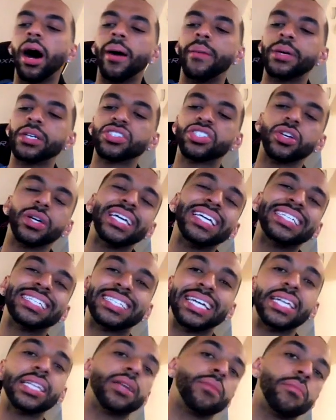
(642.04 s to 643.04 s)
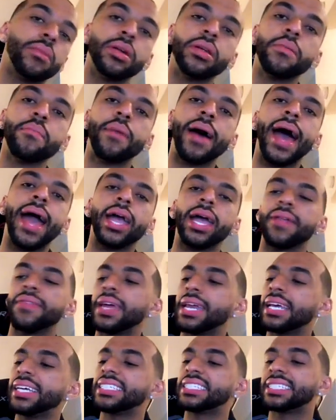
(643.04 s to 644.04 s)
So he sent the money back, and then
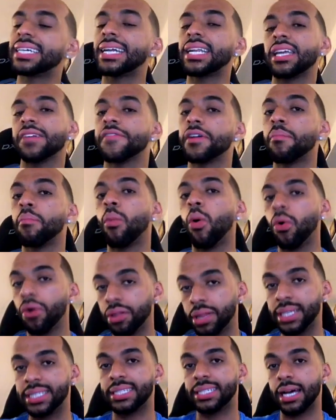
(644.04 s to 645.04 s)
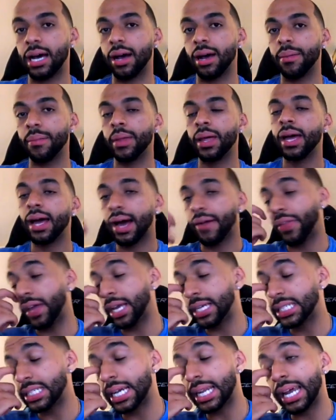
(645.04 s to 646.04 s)
he sent even more this time. I think he
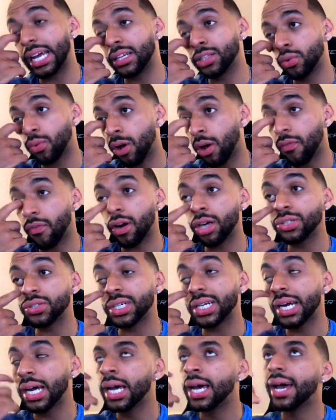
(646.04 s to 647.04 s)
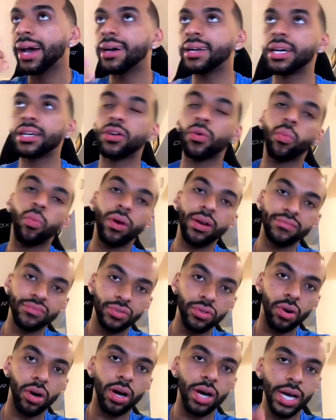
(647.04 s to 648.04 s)
sent like 1,200, and then to
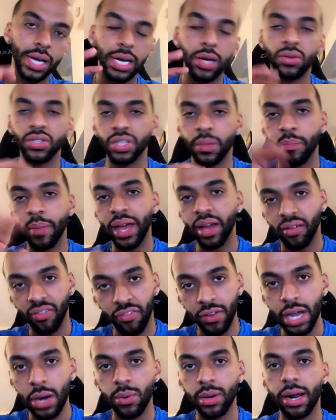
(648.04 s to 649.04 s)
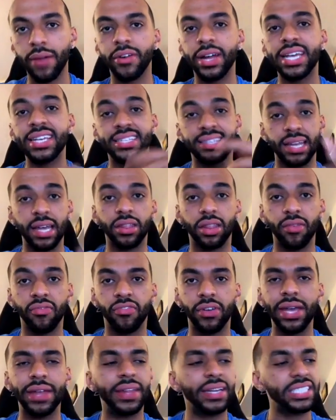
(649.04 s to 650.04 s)
withdraw it, there was a big fee or whatever. He sent the
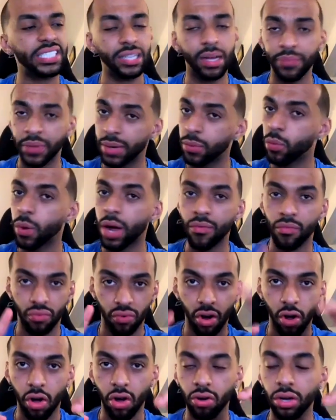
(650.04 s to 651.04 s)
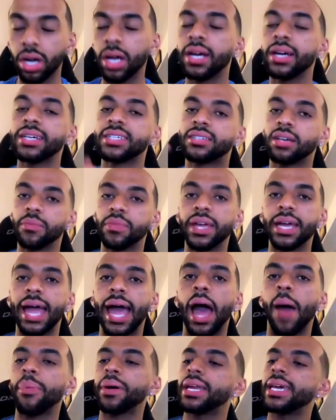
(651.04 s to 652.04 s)
fee, and then something went wrong. Something
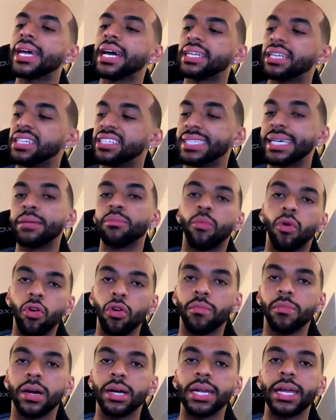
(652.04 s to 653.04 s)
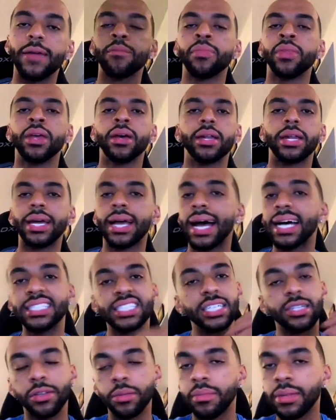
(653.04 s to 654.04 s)
happened. He had to send more money. The guy
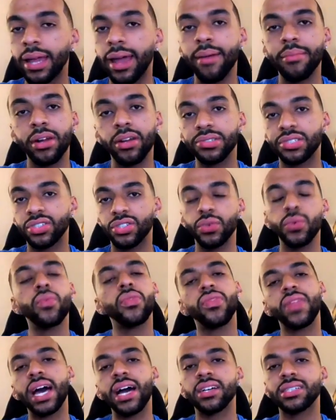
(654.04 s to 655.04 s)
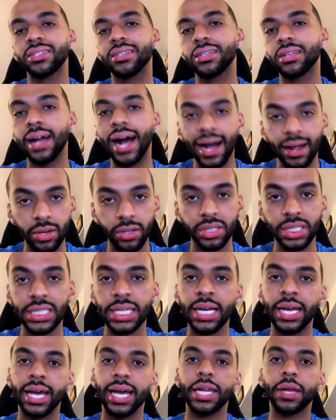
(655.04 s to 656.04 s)
sent them damn near $2,000,
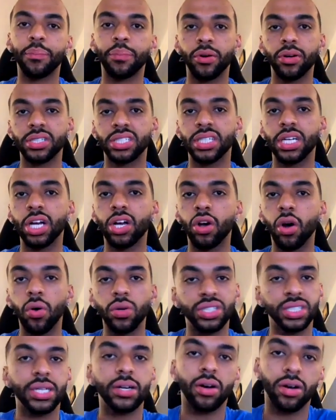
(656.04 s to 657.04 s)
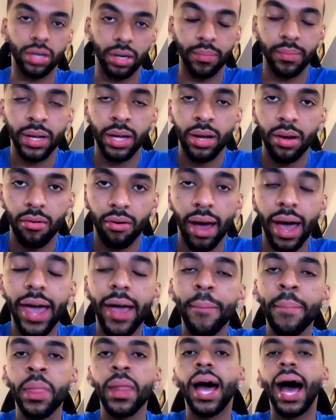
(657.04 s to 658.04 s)
and the person ghosted on him, right?
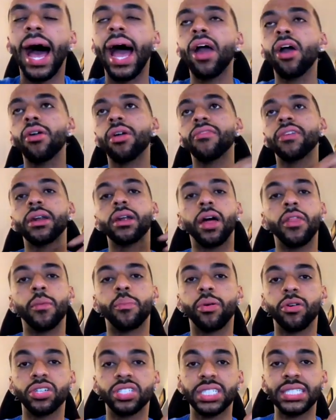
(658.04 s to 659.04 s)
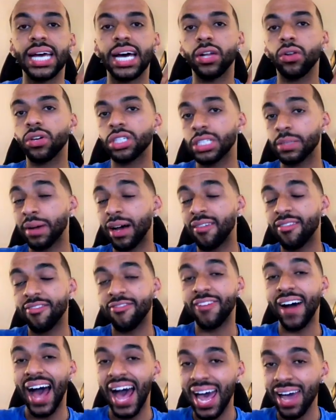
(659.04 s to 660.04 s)
I heard of another person that lost about
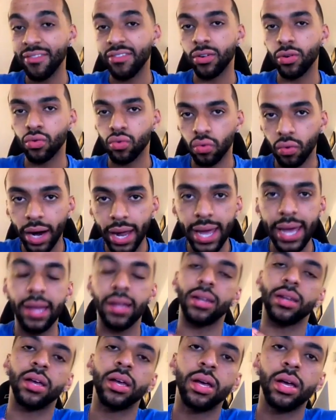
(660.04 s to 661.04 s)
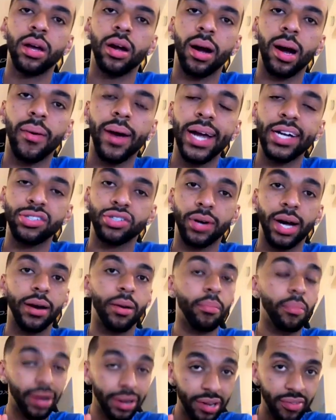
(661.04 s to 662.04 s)
$5,000. All right, trying to
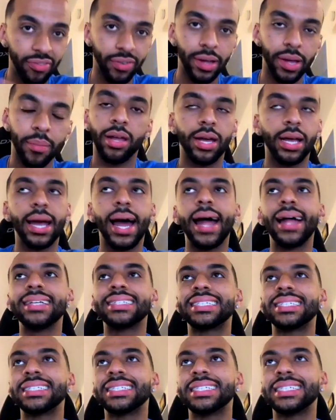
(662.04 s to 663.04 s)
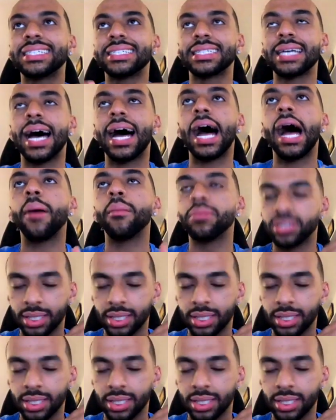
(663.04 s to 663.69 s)
money flip. Guys, stop.